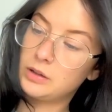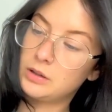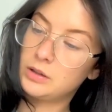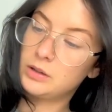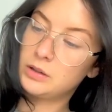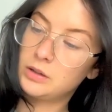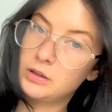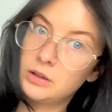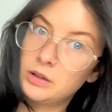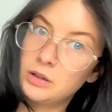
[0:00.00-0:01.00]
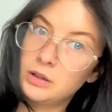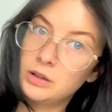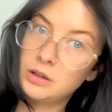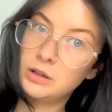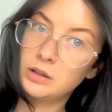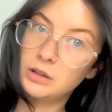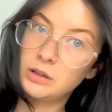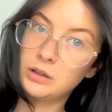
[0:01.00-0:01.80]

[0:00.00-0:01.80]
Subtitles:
[no speech]